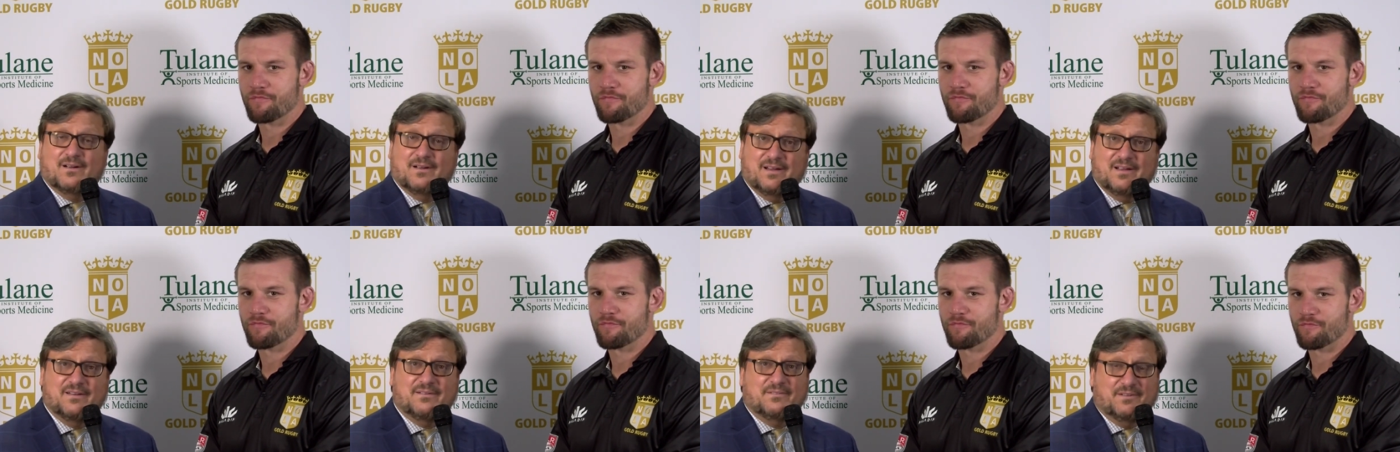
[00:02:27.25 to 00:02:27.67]

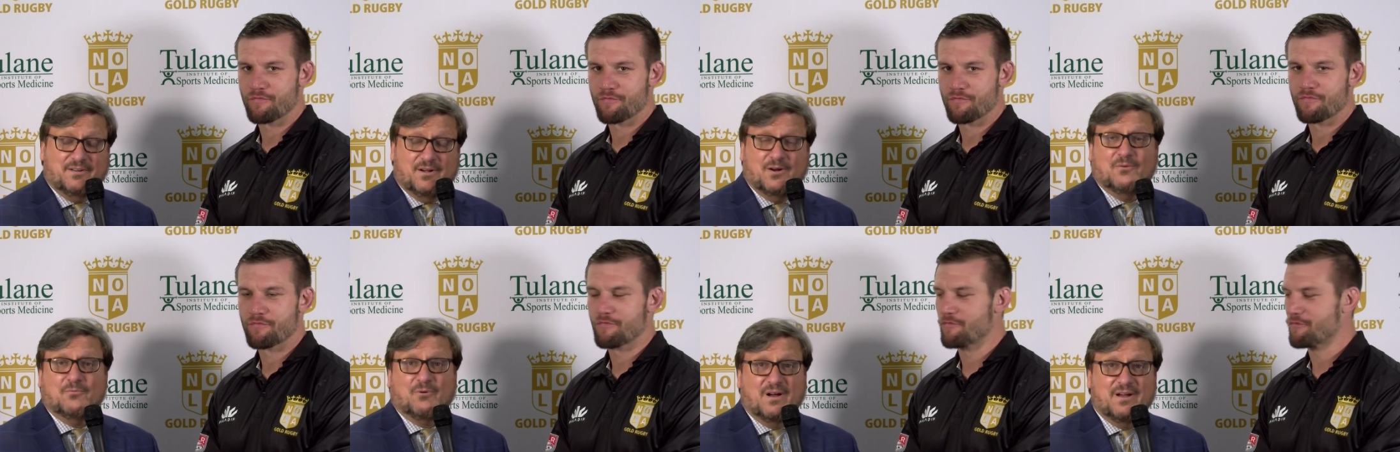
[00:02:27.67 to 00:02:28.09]
Speaker 1: and you
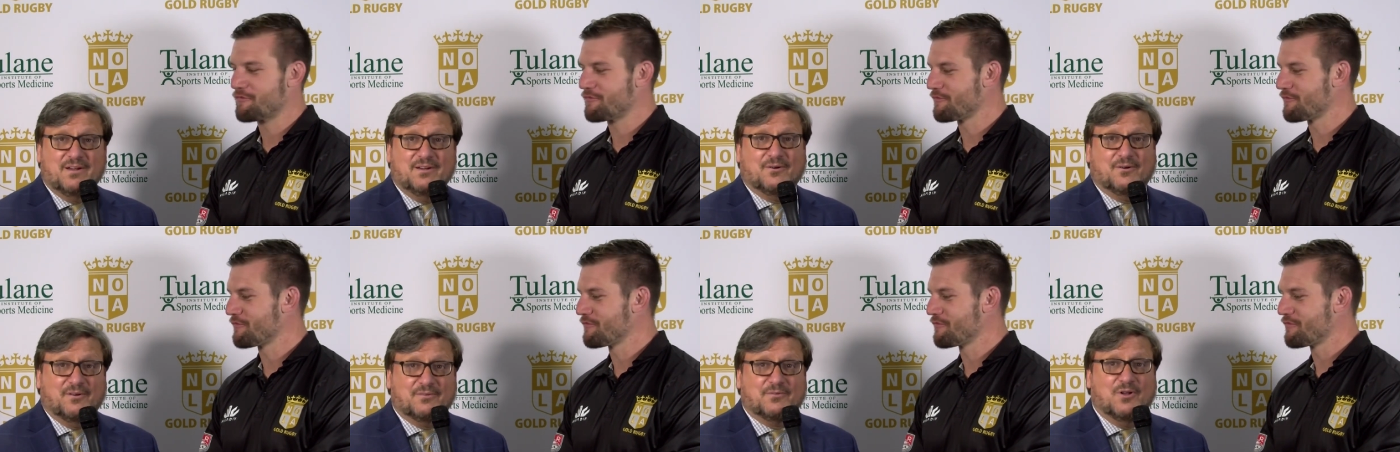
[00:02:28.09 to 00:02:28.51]
know, right
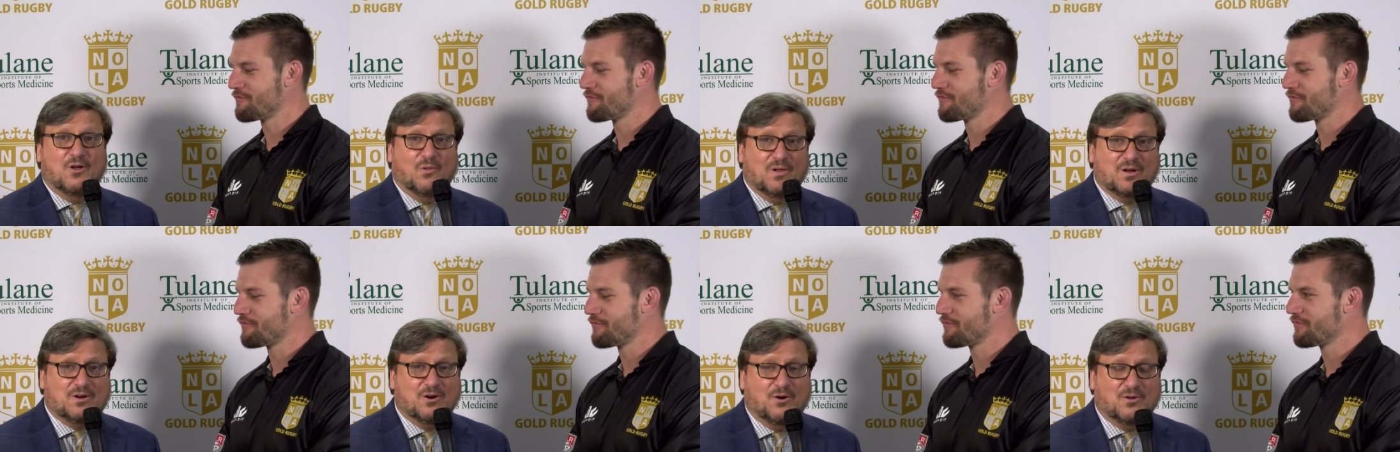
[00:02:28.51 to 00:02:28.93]
here on
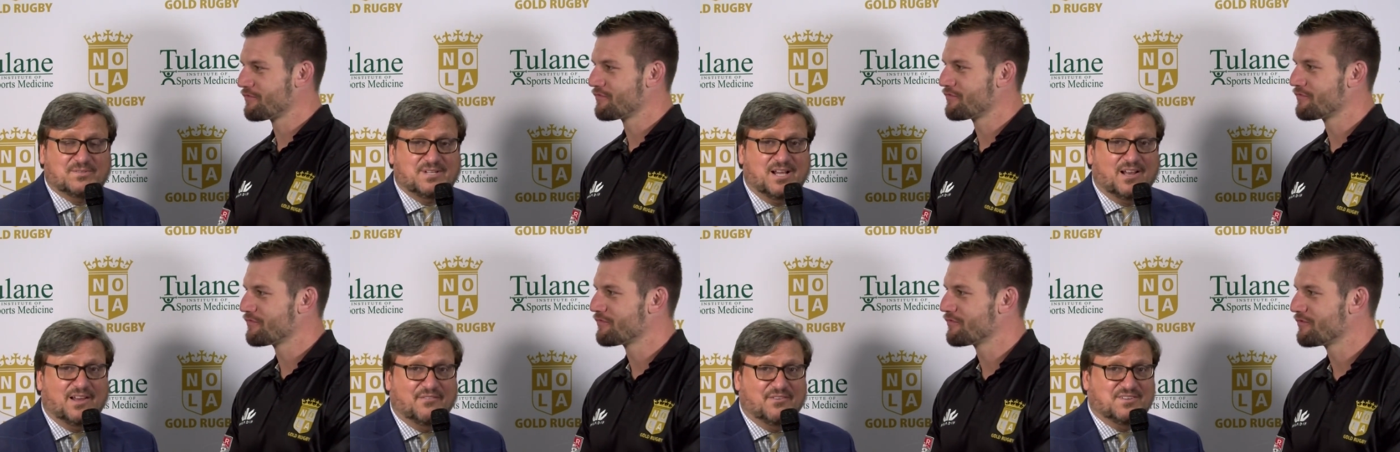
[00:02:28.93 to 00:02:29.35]
NOLA Gold
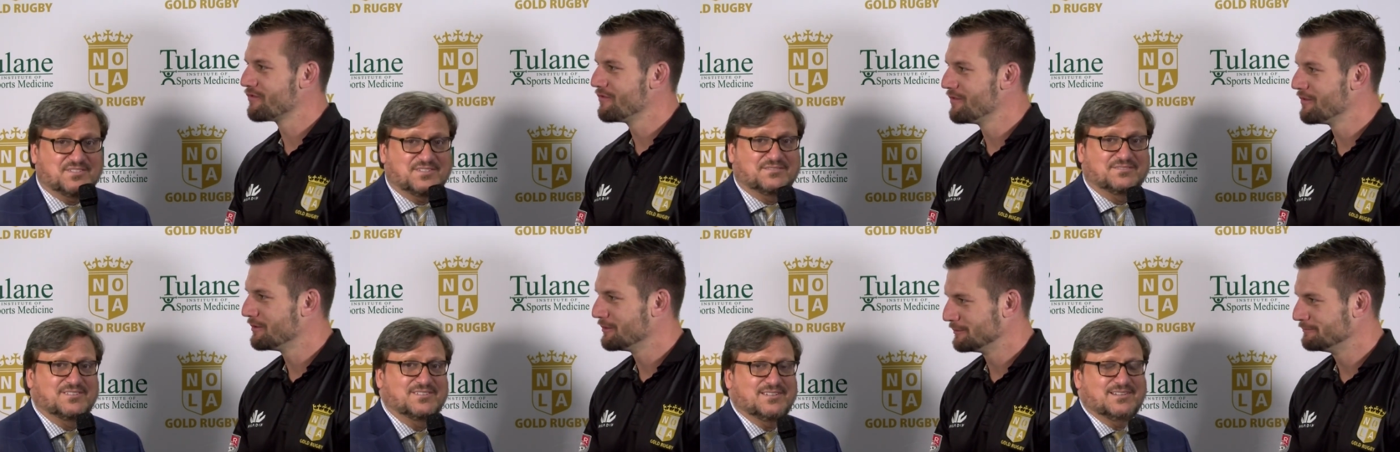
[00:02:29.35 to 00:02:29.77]
Television.